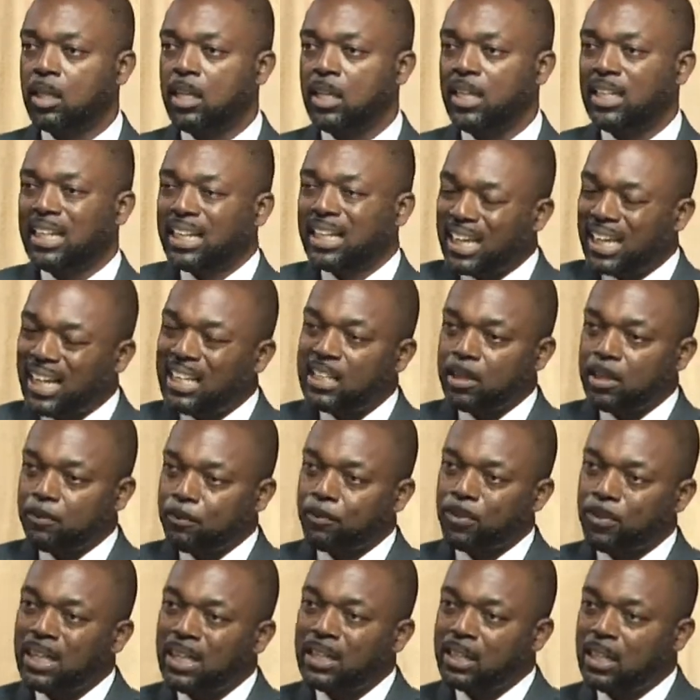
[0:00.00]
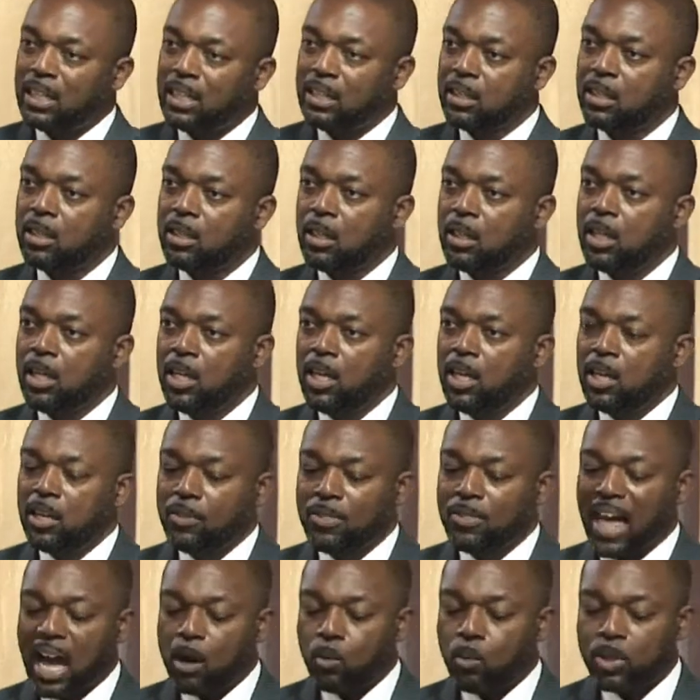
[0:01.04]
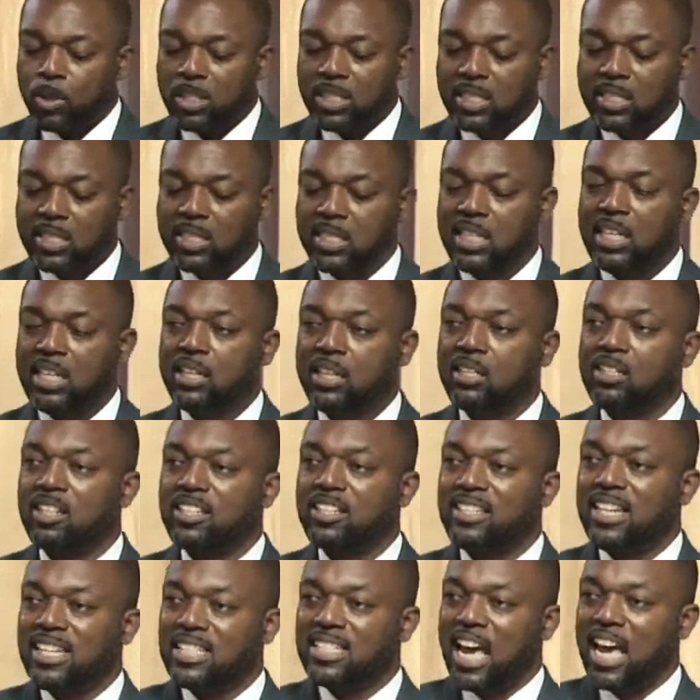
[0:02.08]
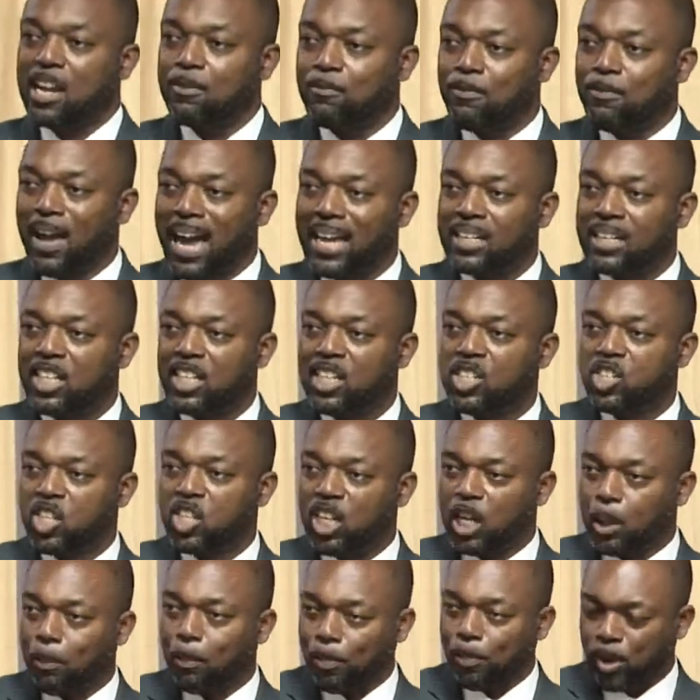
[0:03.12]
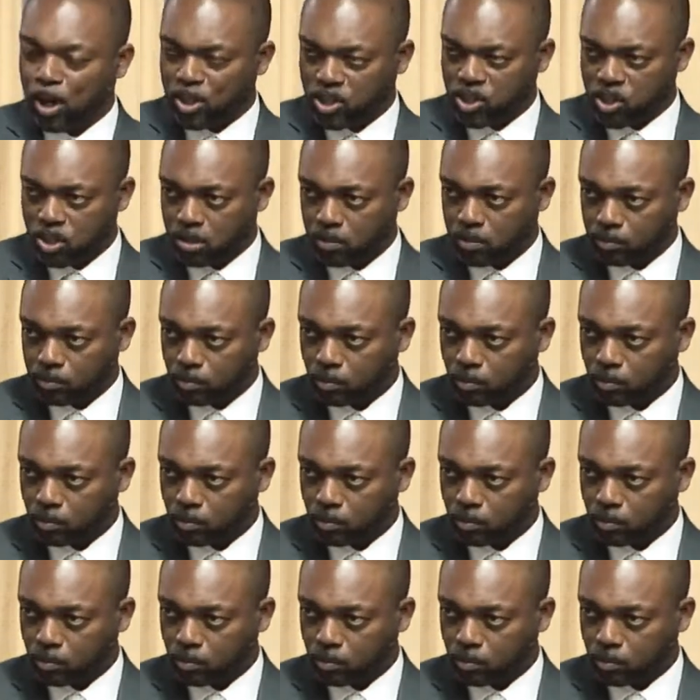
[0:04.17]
The kind of thinking that would seek to disadvantage a person,